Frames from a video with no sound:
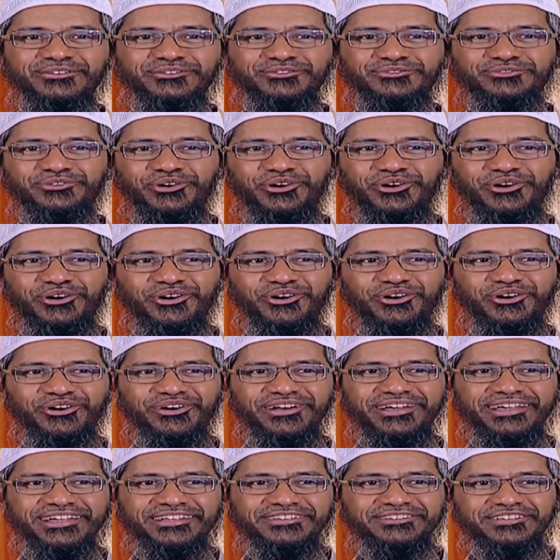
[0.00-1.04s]

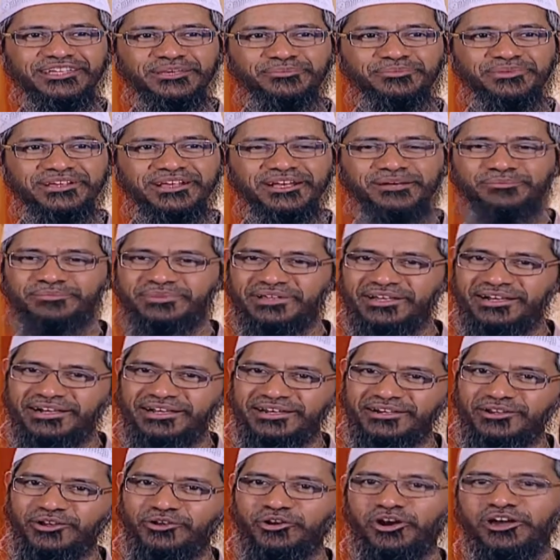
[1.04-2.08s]
So if keeping a
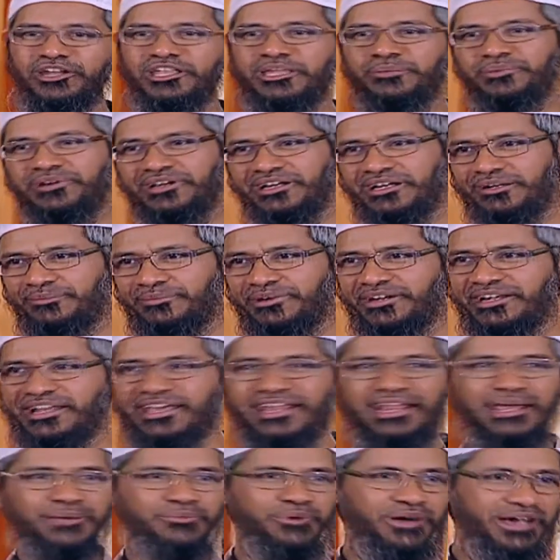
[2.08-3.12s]
beard or not keeping a beard,
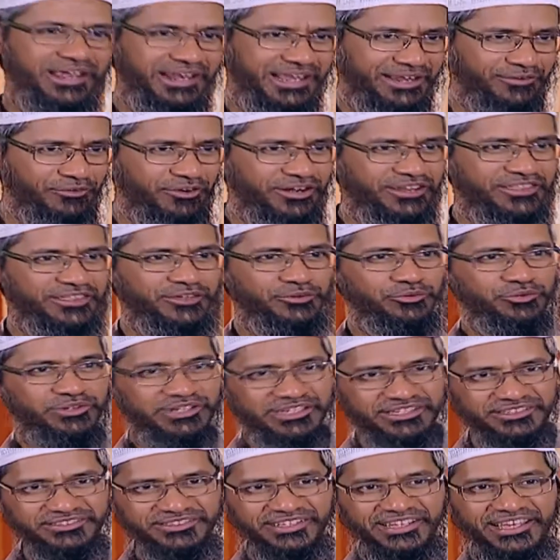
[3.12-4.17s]
haram or halal, what are the
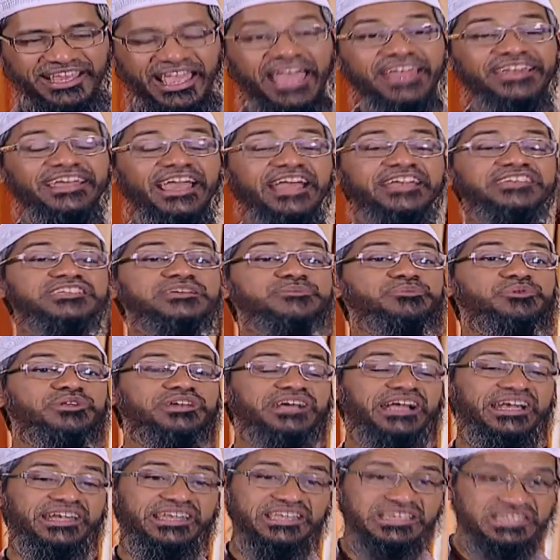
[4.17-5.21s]
rulings? And can she put
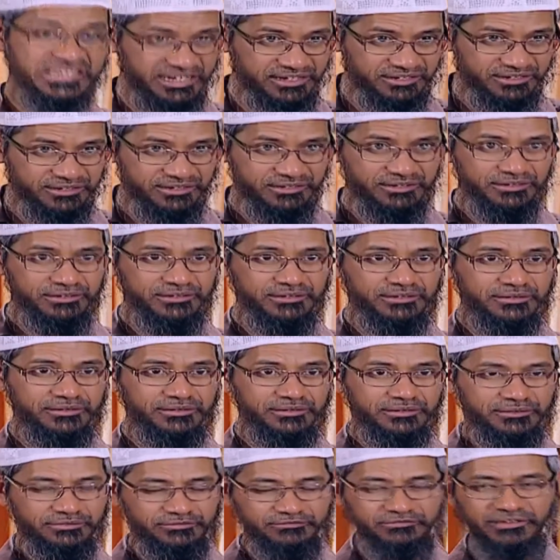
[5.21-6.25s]
a condition?
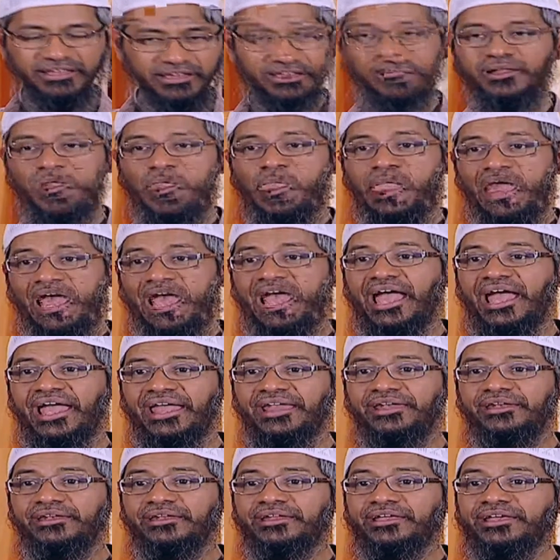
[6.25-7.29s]
Fine.
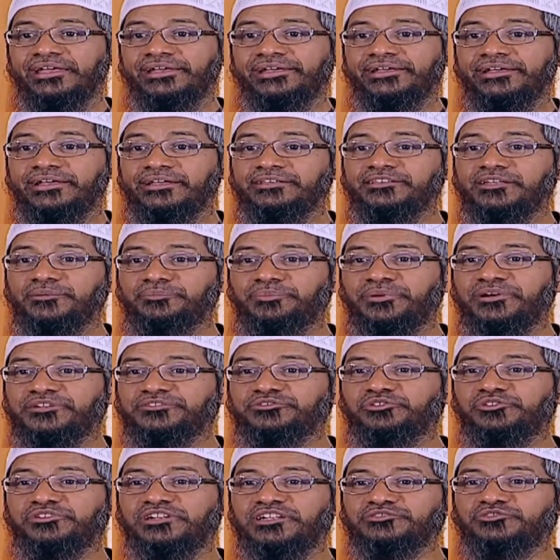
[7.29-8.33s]
And if a
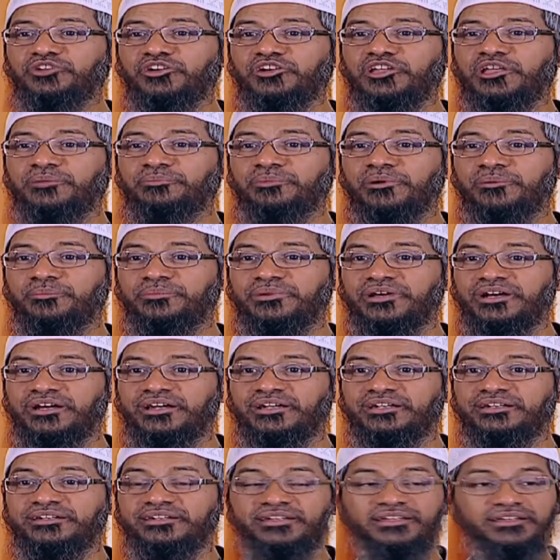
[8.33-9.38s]
person does not keep a
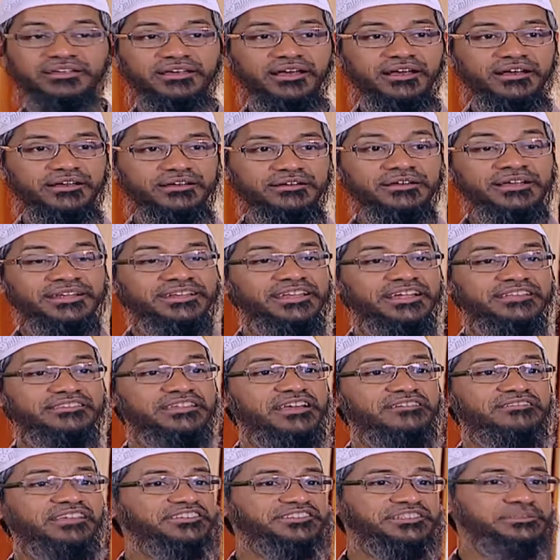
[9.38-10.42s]
beard, does
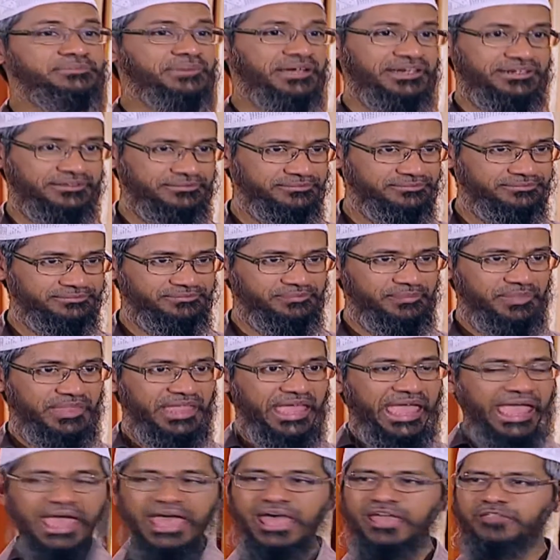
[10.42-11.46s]
he have less iman?
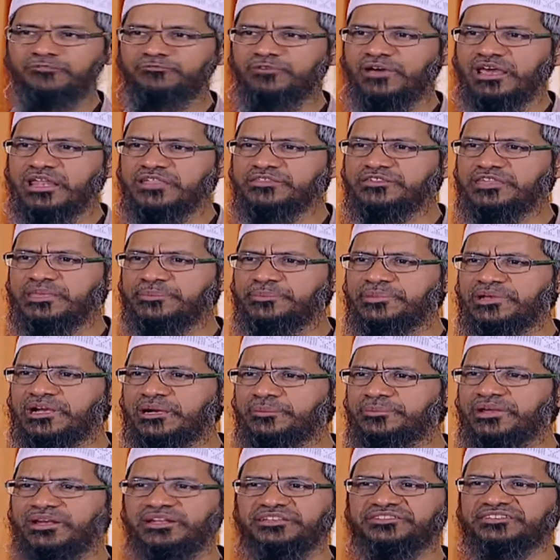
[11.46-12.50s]
As far as keeping
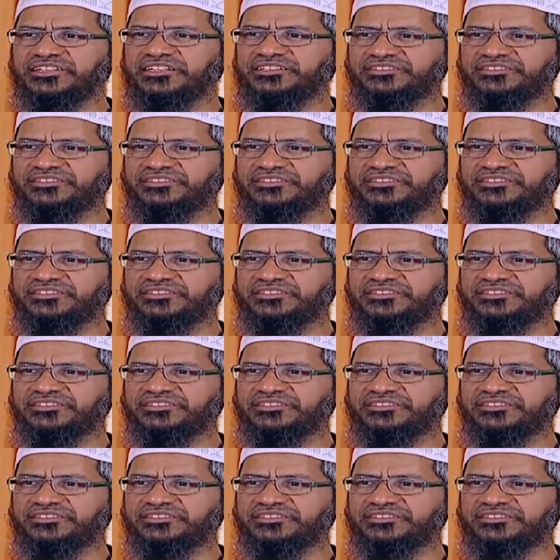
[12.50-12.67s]
a beard is